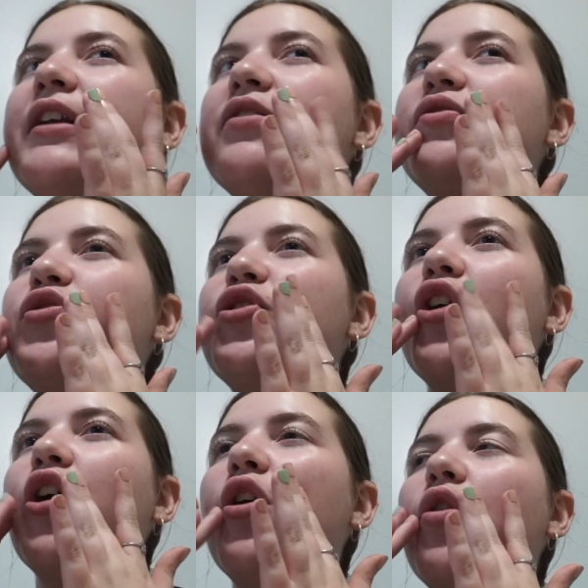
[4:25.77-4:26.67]
don't
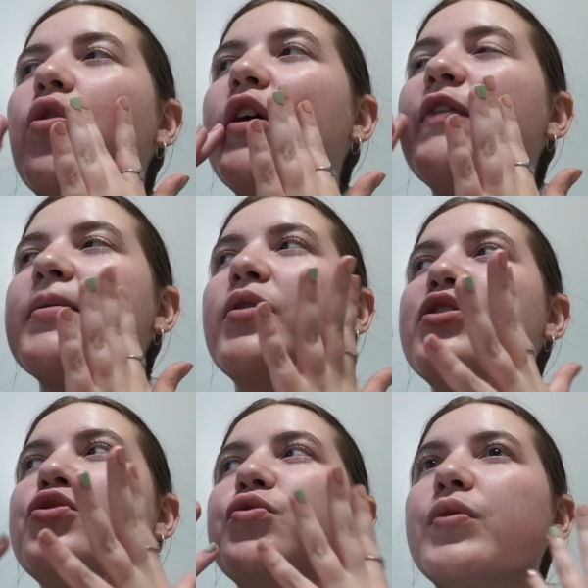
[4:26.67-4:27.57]
know if I'm going
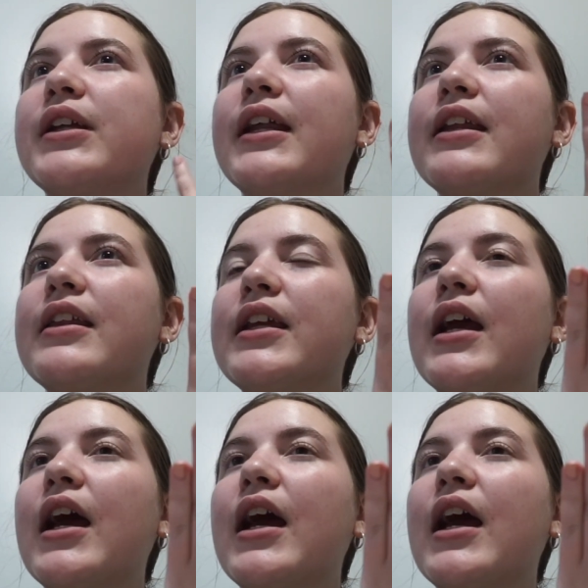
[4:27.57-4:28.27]
to read anything